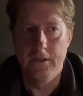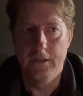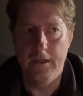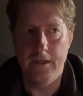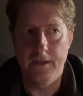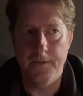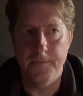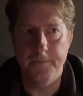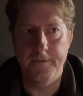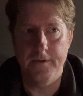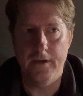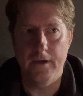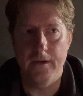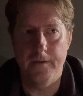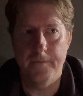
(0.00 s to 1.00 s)
and
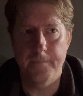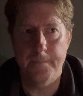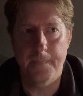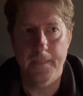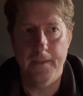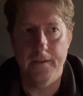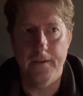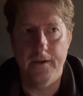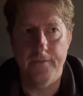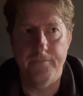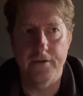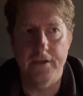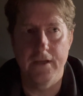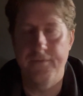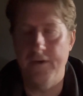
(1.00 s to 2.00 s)
I
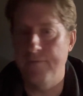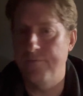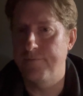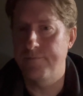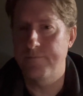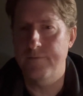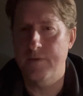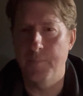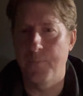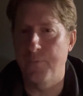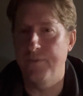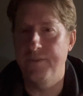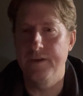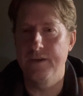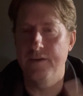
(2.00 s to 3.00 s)
forget if I've come up
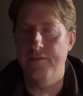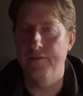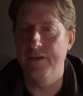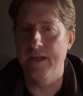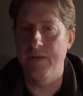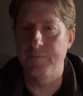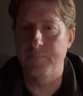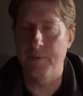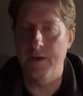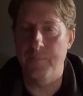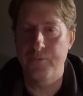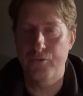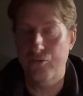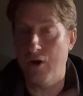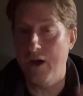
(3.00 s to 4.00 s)
with any other names, but I'm
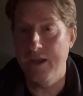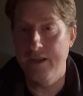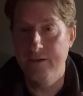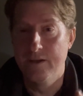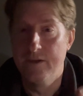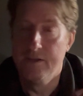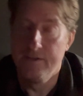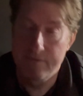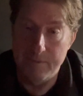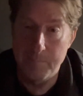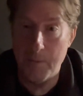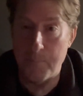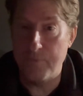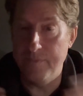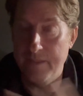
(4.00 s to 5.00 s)
trying to come
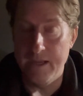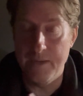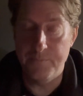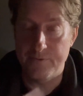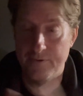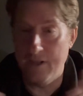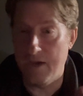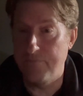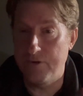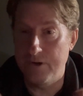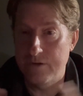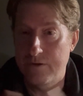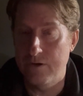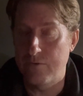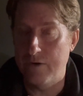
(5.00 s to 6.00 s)
up with names. They're not very
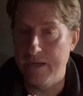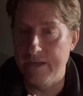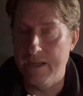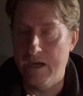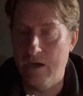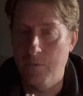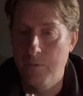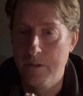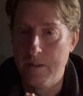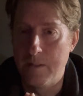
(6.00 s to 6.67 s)
good right now.